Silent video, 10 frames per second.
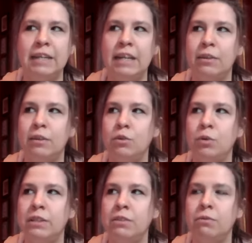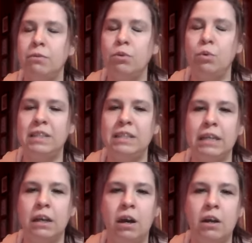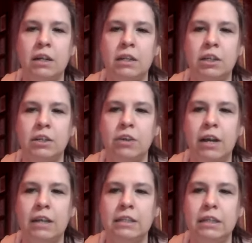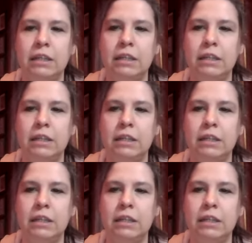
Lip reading: Take the twist, twisting Ardha Chandrasana.